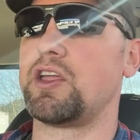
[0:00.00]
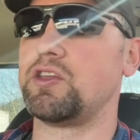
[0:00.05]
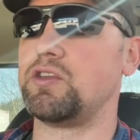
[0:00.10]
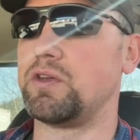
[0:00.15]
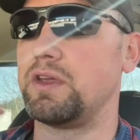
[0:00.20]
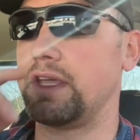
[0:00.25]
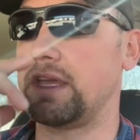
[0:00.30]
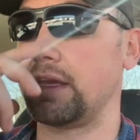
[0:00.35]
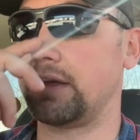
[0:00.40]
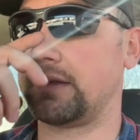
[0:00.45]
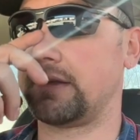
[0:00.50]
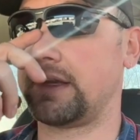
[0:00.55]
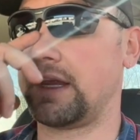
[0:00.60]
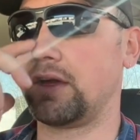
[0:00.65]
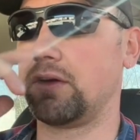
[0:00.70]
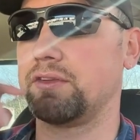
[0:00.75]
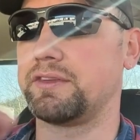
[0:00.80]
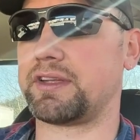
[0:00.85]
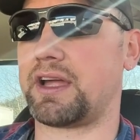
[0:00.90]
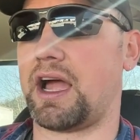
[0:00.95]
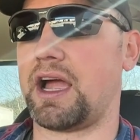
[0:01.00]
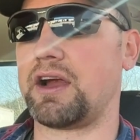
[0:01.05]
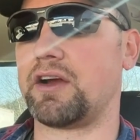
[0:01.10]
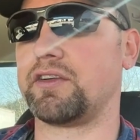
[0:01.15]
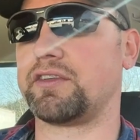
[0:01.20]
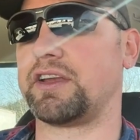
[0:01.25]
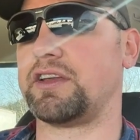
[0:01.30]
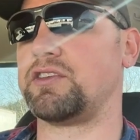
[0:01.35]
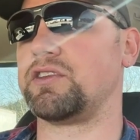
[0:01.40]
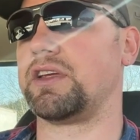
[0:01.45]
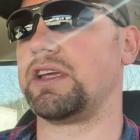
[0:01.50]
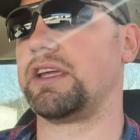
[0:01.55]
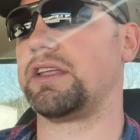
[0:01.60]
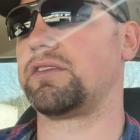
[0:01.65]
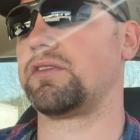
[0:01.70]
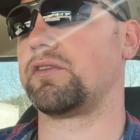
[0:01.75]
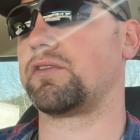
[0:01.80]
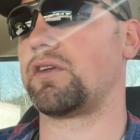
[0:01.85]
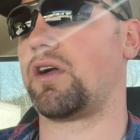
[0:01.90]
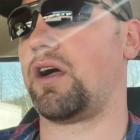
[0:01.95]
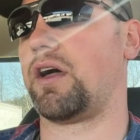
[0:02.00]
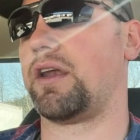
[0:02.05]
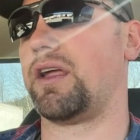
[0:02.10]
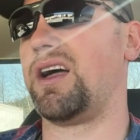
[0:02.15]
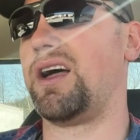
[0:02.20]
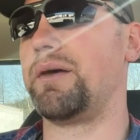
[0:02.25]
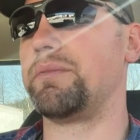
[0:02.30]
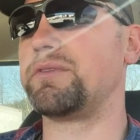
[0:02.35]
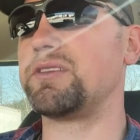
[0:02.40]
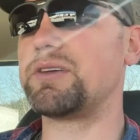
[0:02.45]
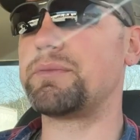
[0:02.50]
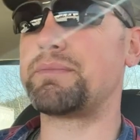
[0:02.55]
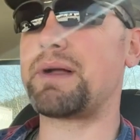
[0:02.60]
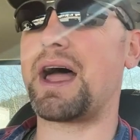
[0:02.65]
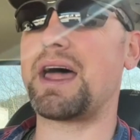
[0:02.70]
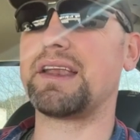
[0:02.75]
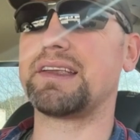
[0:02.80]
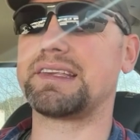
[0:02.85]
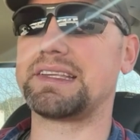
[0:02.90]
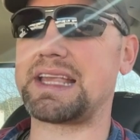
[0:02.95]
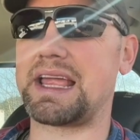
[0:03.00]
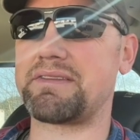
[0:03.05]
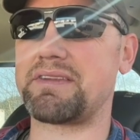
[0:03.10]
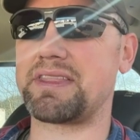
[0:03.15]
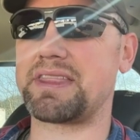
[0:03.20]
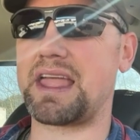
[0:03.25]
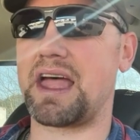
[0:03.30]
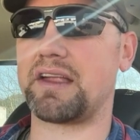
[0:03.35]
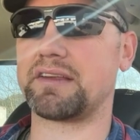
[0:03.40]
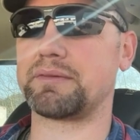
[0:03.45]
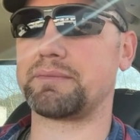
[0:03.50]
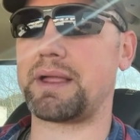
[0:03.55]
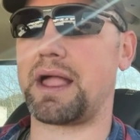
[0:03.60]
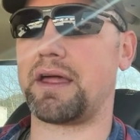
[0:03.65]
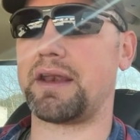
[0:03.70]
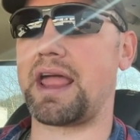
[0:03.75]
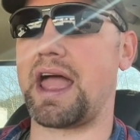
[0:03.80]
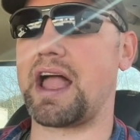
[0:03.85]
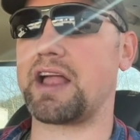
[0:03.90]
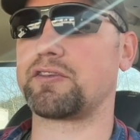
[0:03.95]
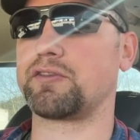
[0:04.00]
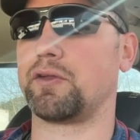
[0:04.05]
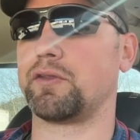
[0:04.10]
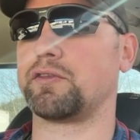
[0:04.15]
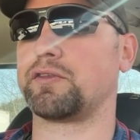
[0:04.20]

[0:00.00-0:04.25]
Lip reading: You can get single tires, and you can get those on up to about a 7,000-pound axle.